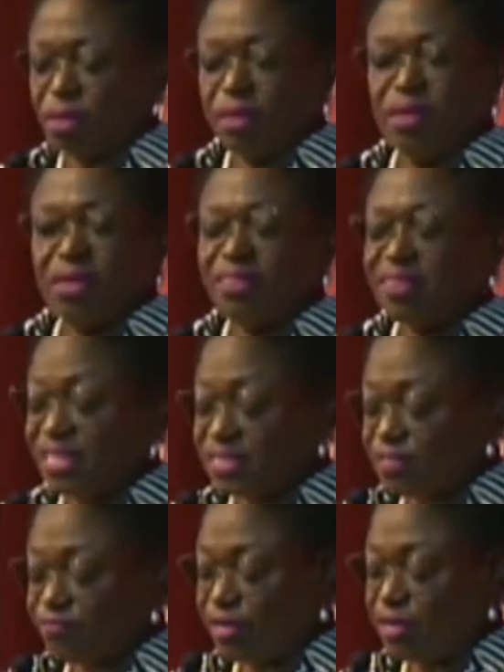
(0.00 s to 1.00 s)
This
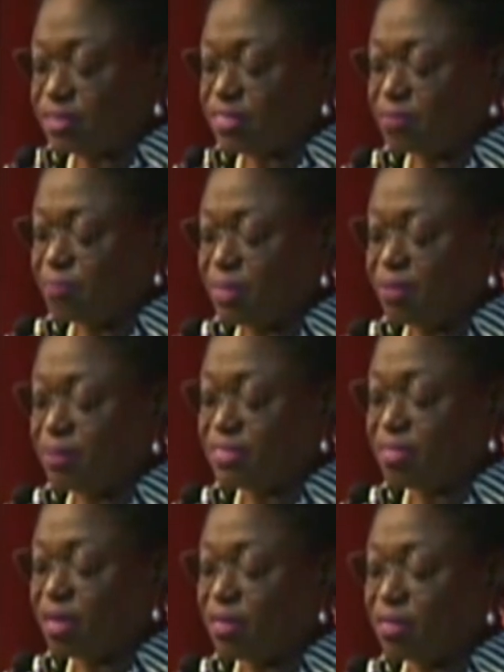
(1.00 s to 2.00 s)
philosophy must
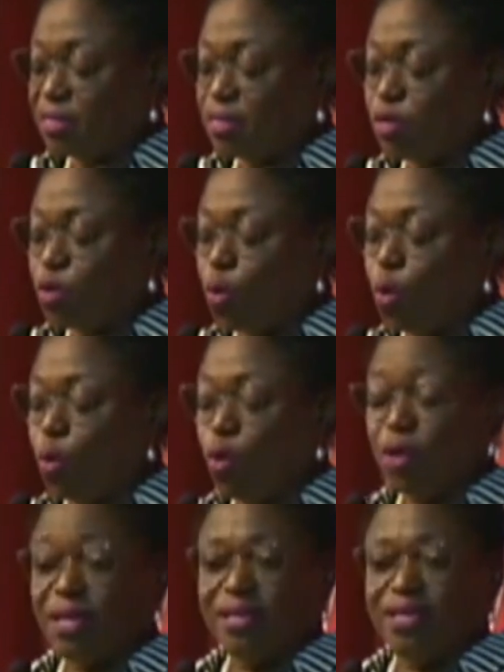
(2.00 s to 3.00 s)
undergird all
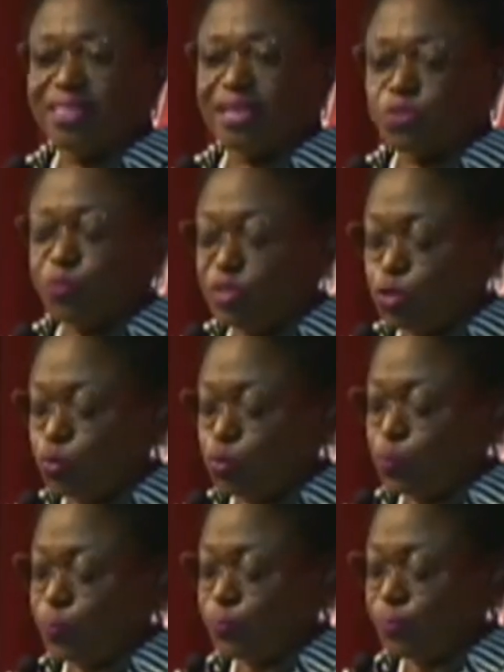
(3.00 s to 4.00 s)
that we do.
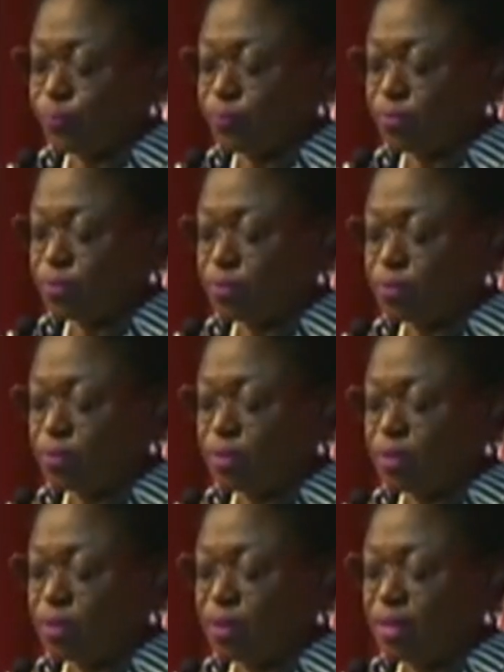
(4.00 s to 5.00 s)

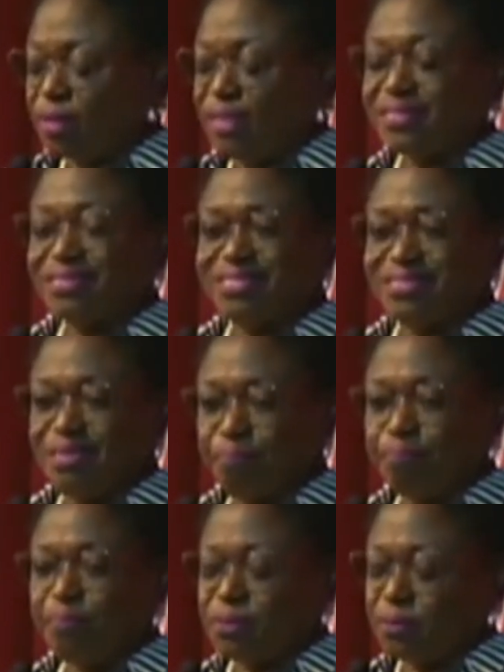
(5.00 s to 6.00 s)
It is
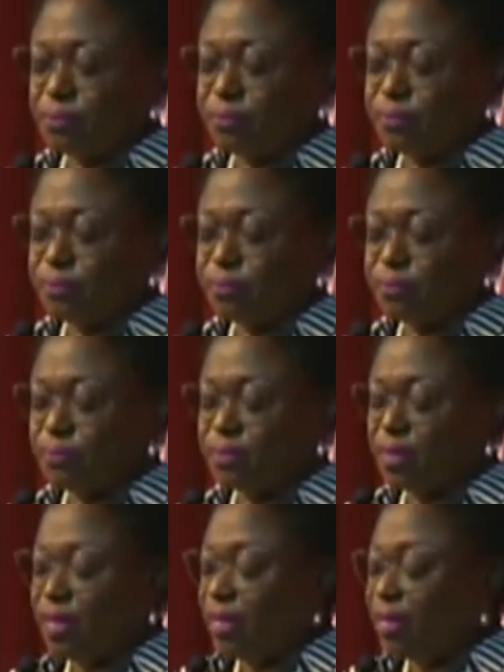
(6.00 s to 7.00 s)
simple.
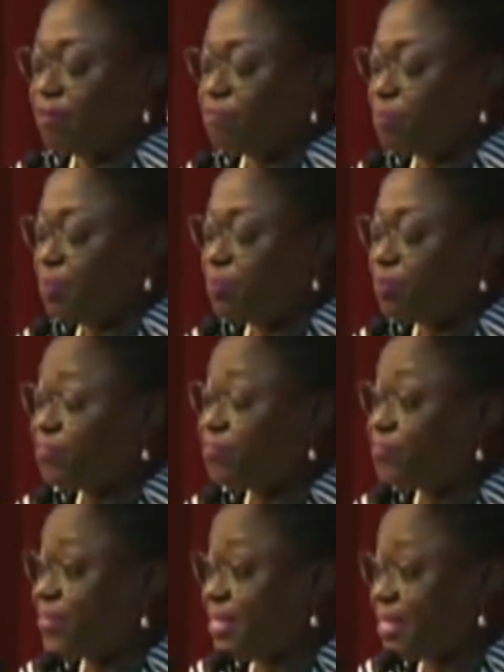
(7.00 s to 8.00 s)
If people
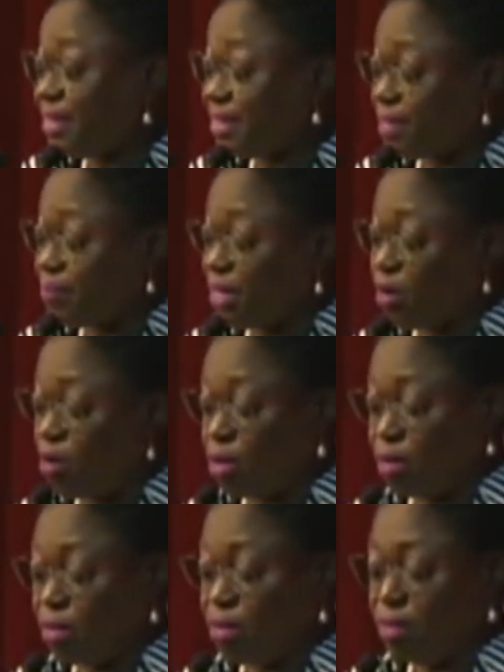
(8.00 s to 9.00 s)
feel they
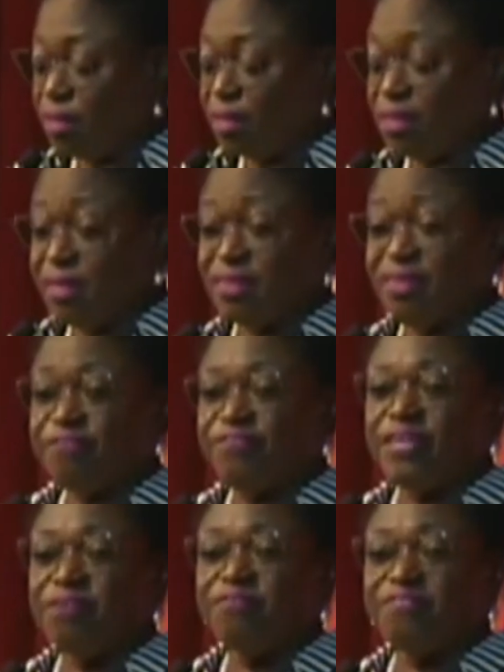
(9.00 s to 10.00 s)
belong, they feel
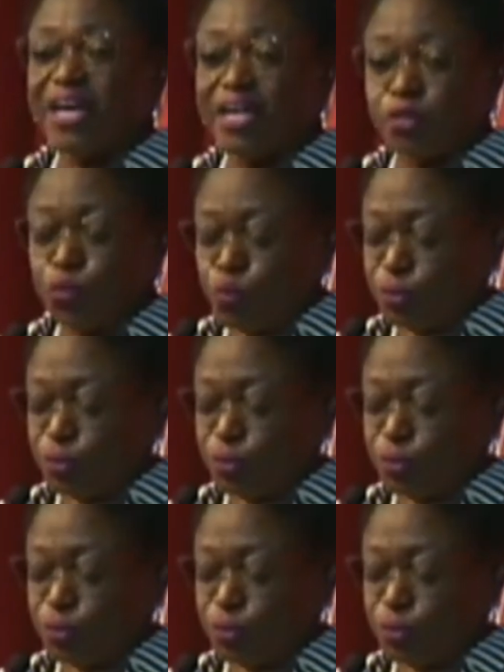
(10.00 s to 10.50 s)
valued.